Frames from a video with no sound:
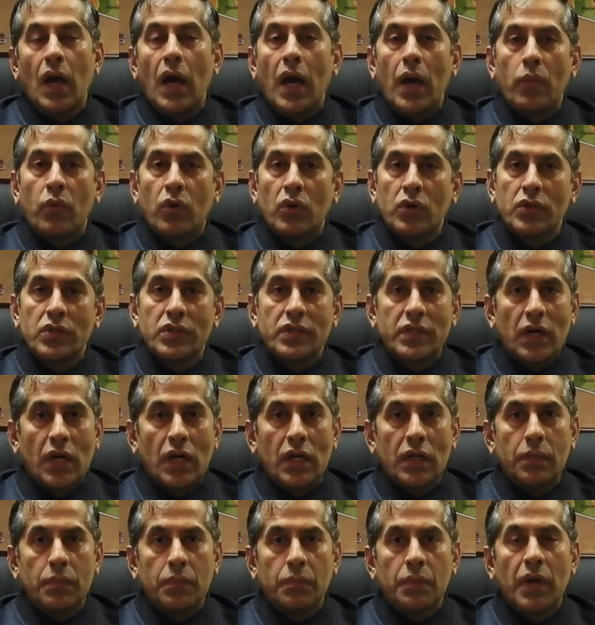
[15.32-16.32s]
I want to
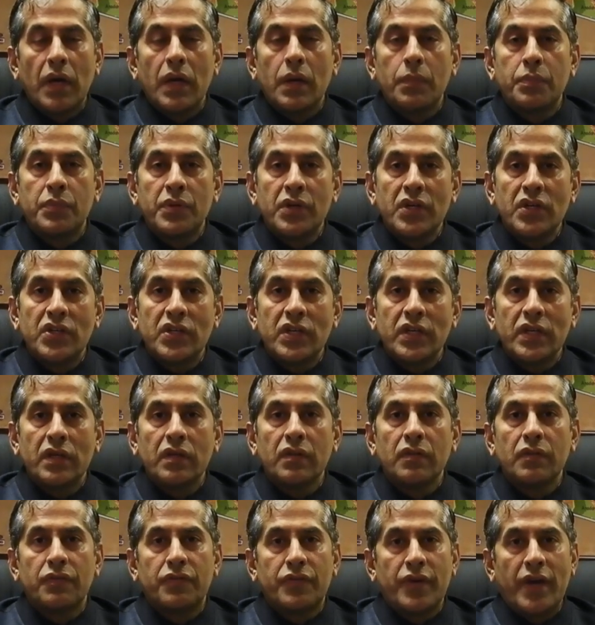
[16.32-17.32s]
start by
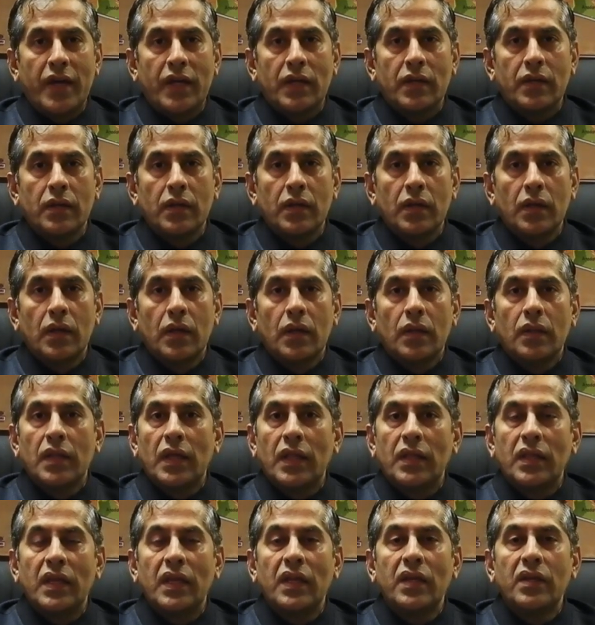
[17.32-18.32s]
appreciating the fact
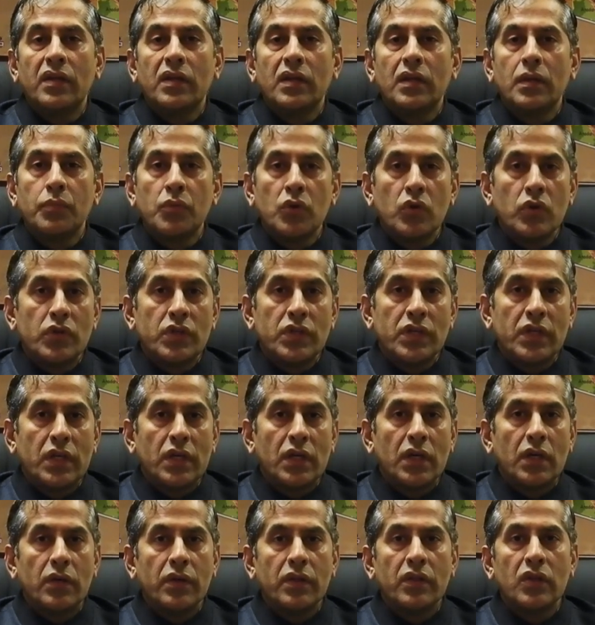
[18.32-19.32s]
that the Indian community
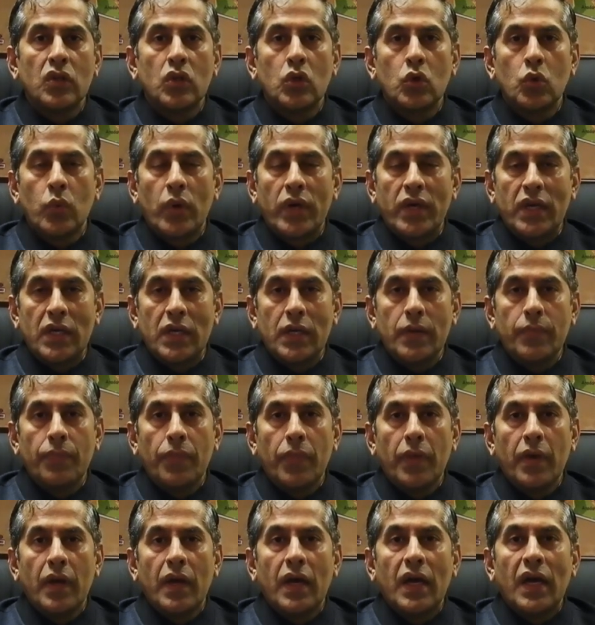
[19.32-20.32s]
here in the UAE
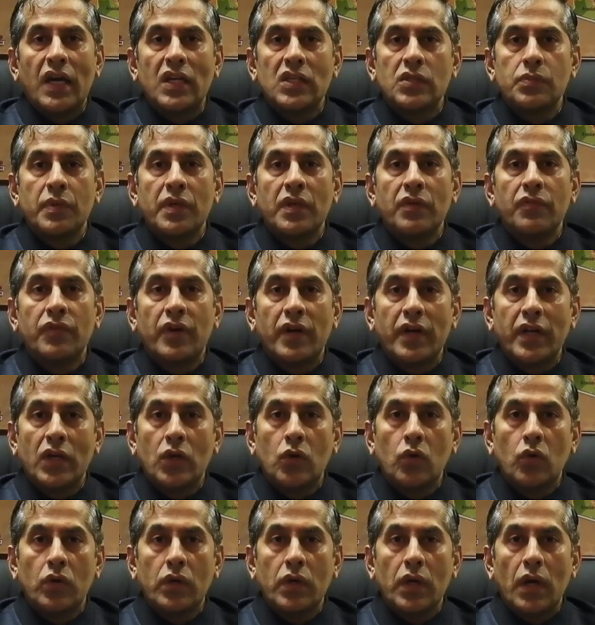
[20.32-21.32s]
has been very
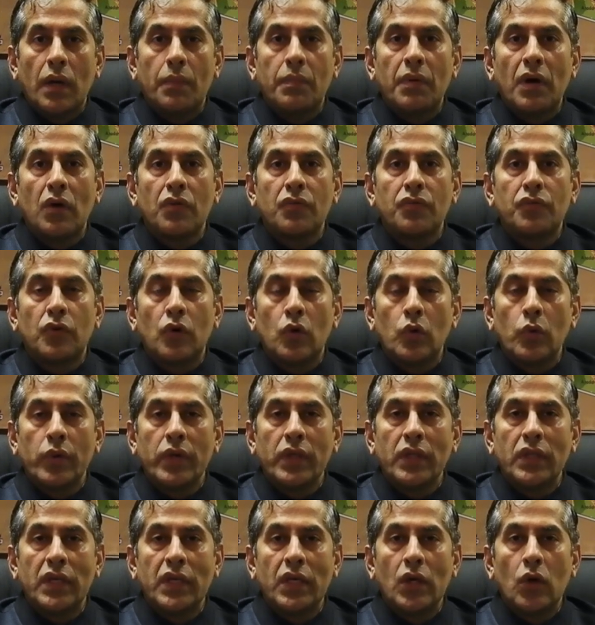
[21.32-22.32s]
good about
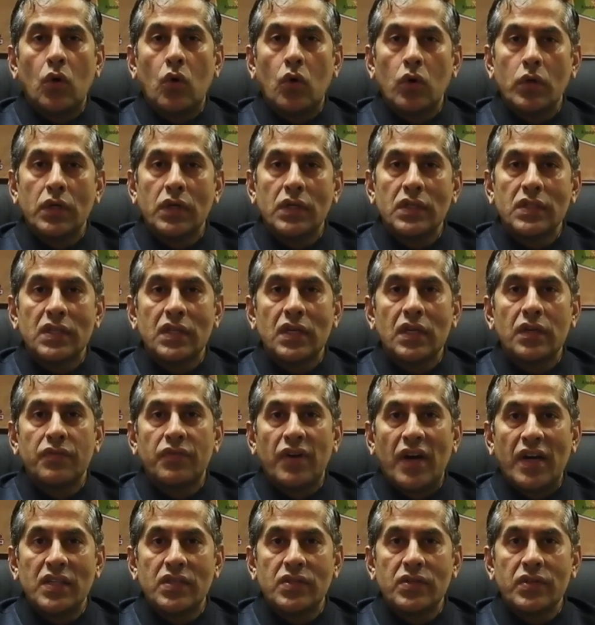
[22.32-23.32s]
following the orders and
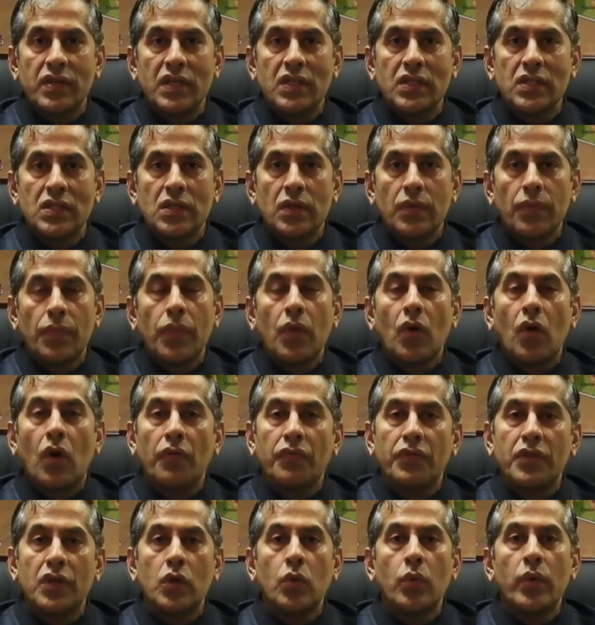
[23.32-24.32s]
advisories
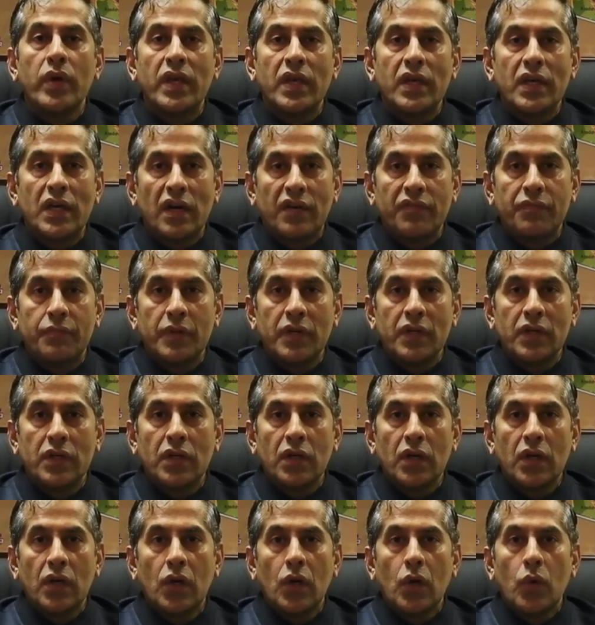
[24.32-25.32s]
of the UAE government
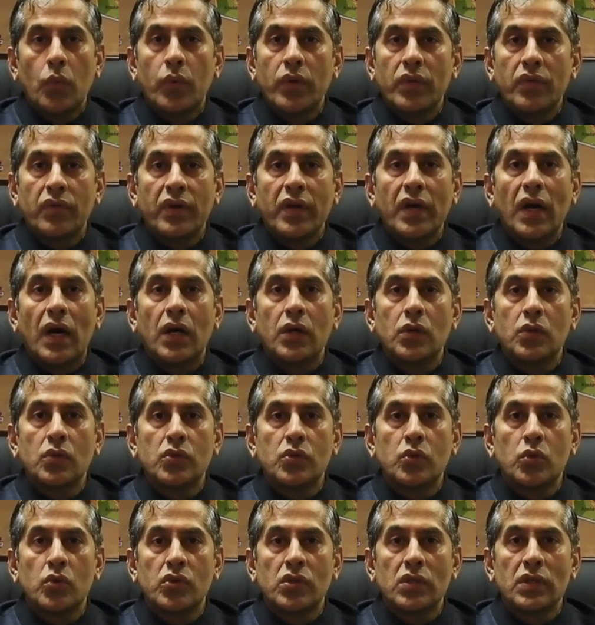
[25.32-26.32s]
with regard
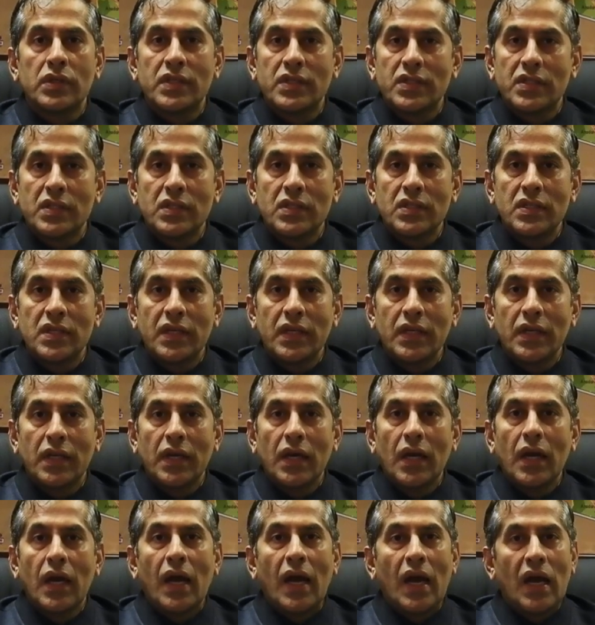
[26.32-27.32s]
to social distancing
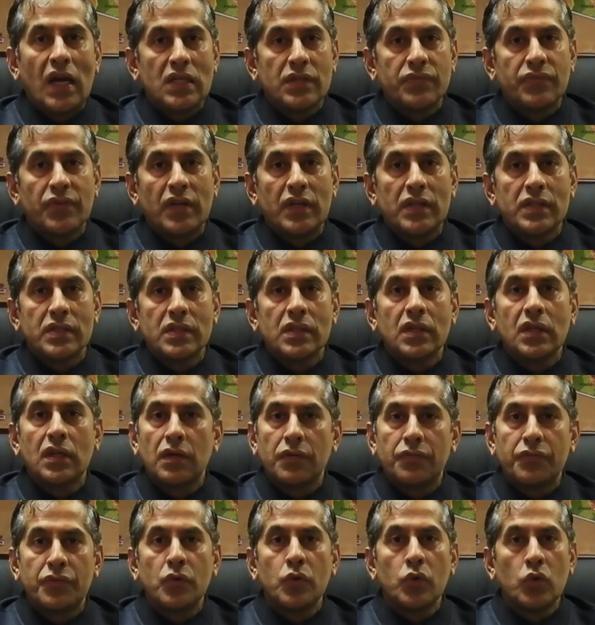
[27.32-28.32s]
as well as
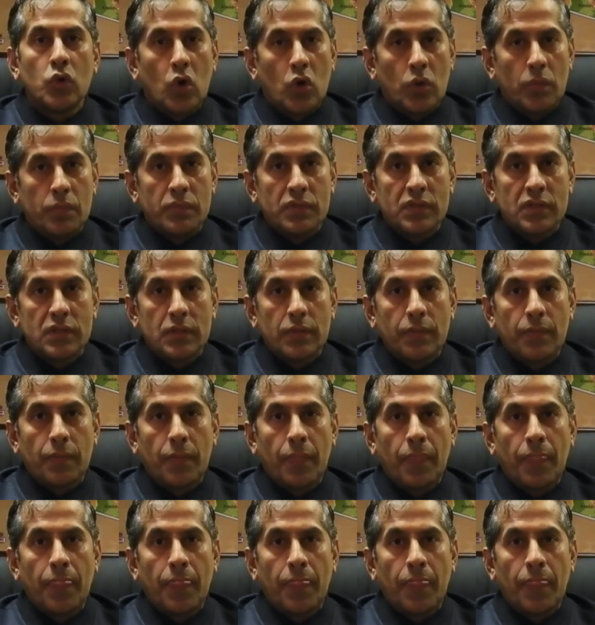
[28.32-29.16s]
curfew norms.